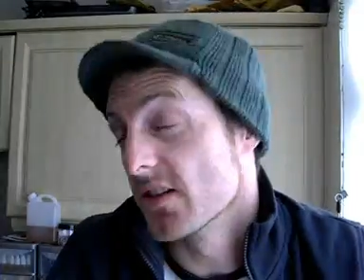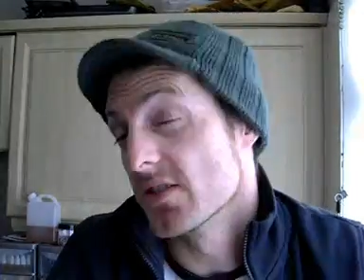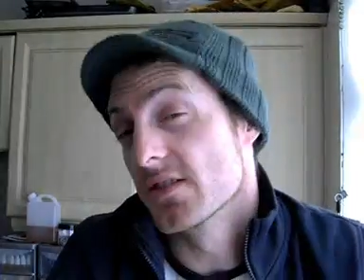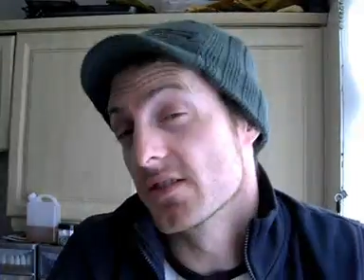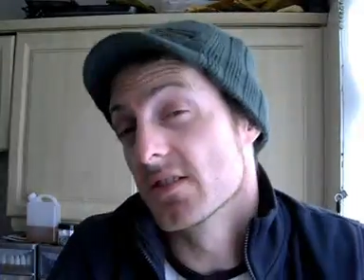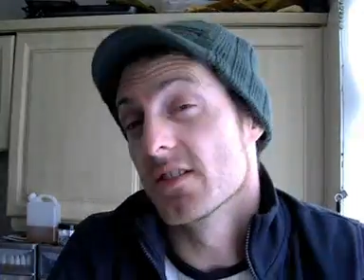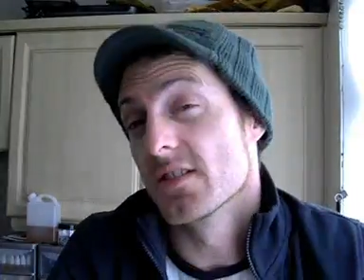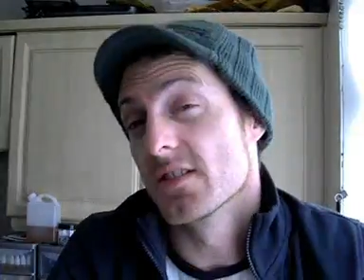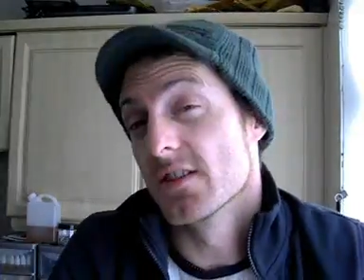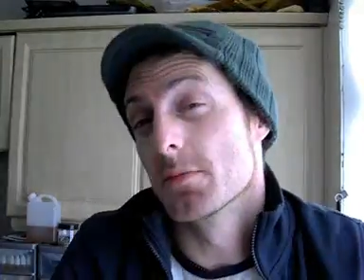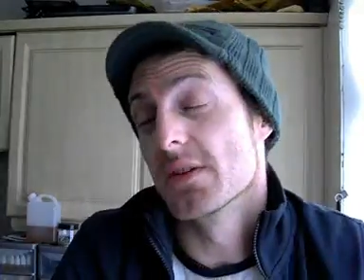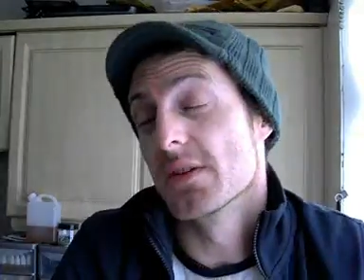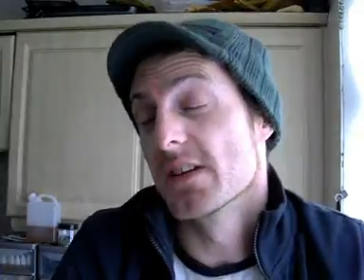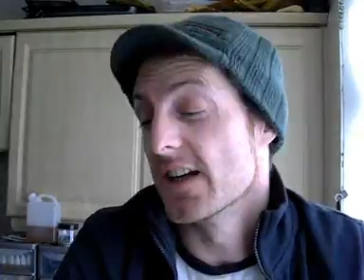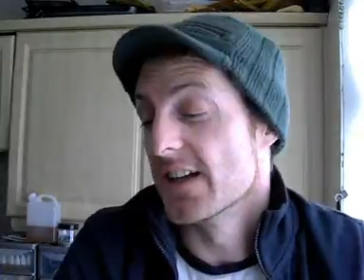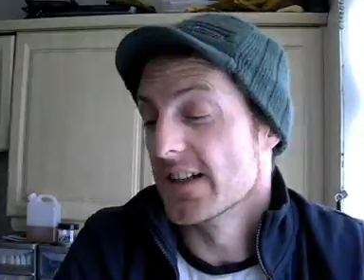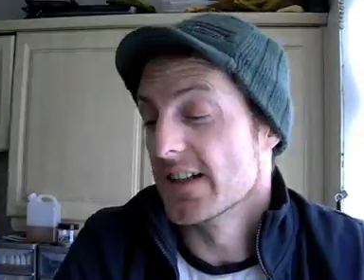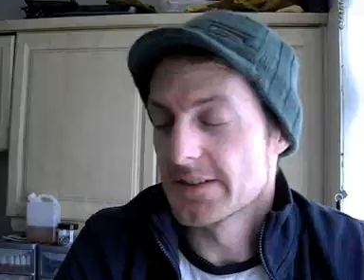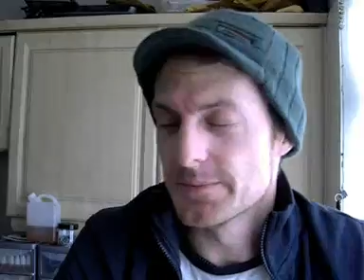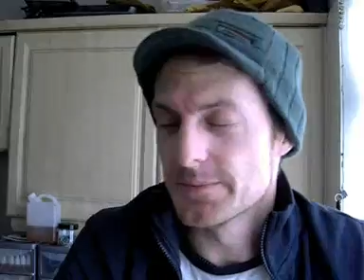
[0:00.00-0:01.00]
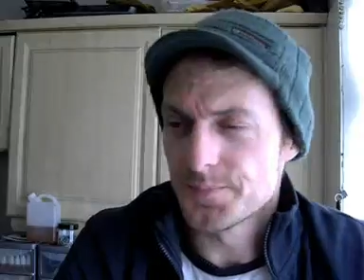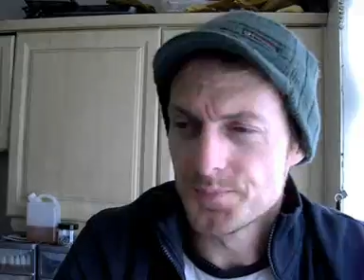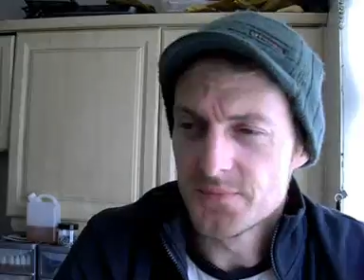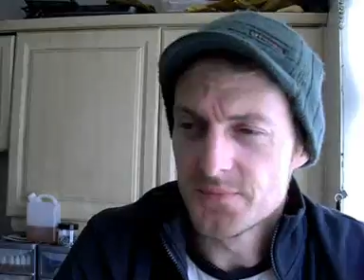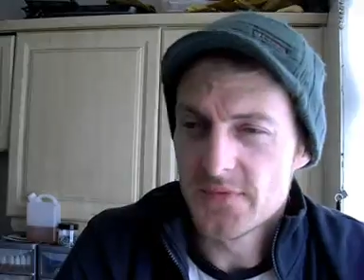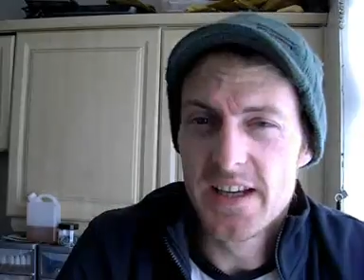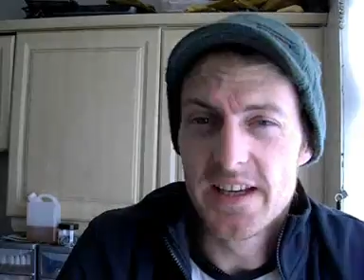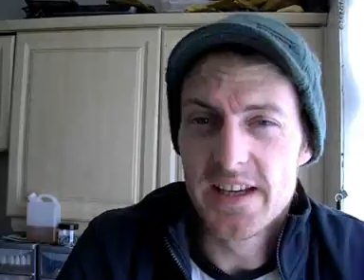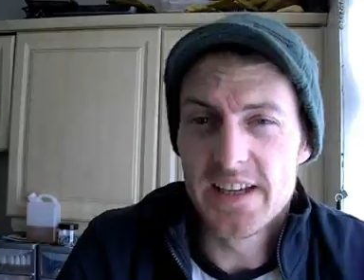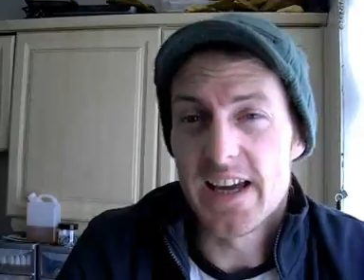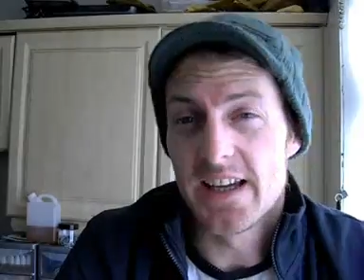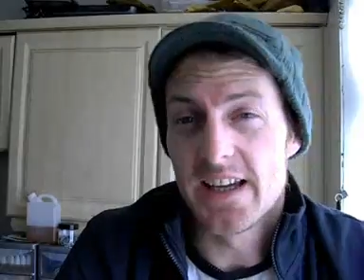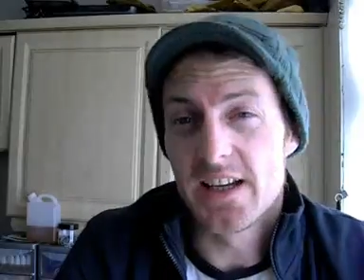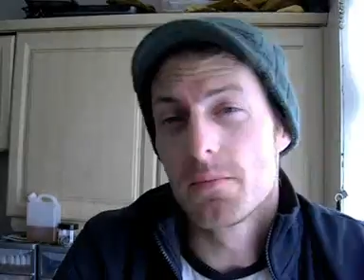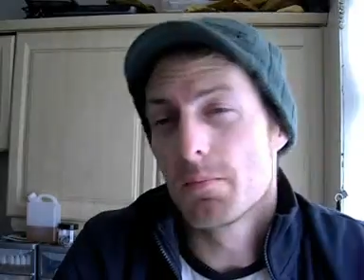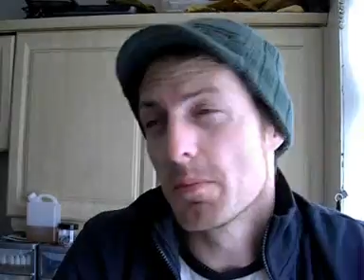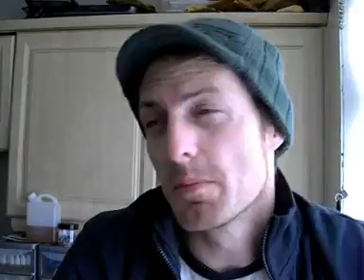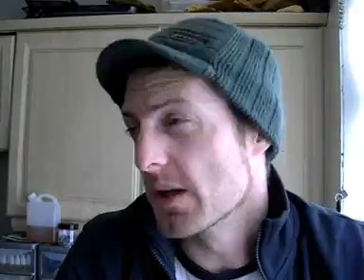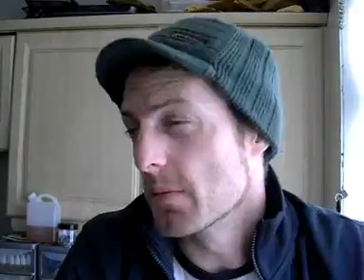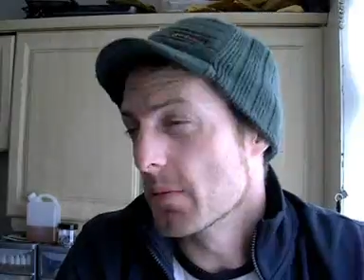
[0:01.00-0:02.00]
Because they're going to be like getting
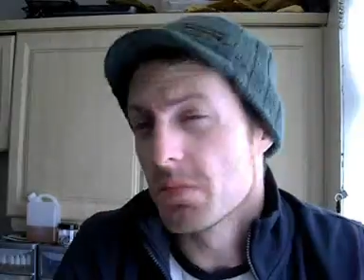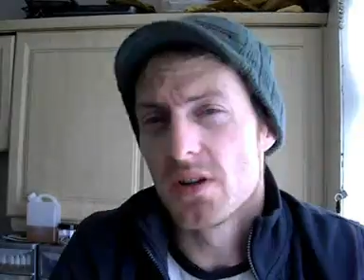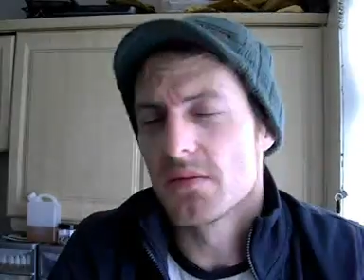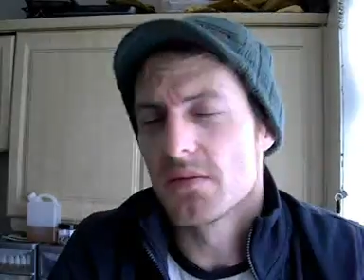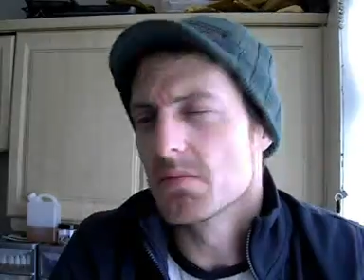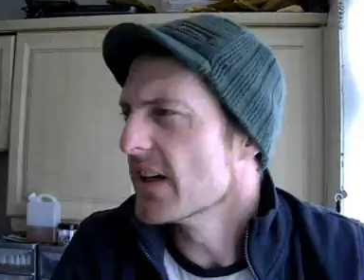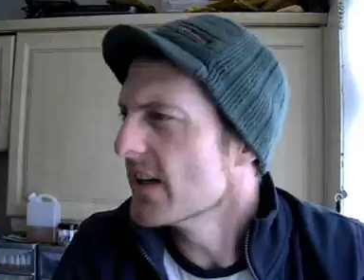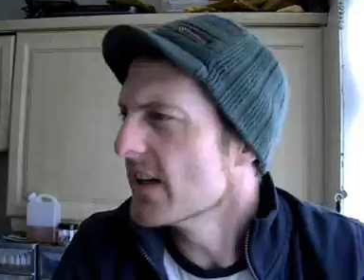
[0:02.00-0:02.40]
people who,